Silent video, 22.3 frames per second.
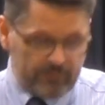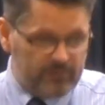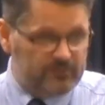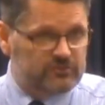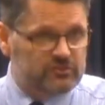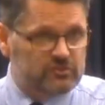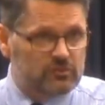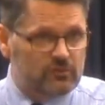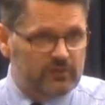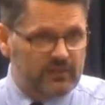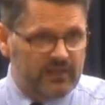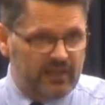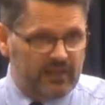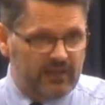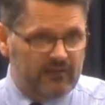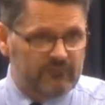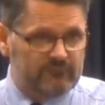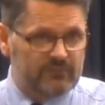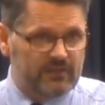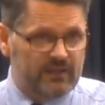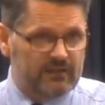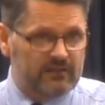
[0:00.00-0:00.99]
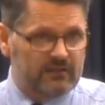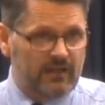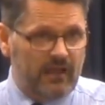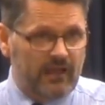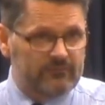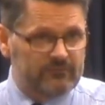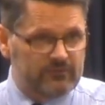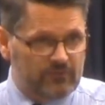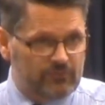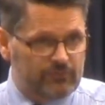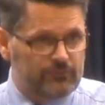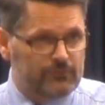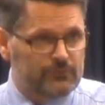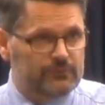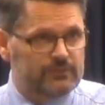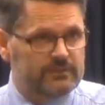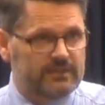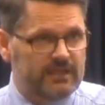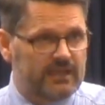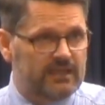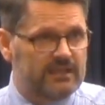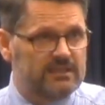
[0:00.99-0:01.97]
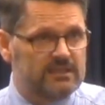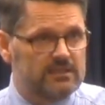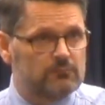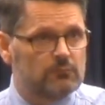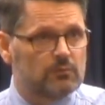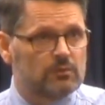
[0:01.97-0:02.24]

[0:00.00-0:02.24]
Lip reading: they should have that on the third day he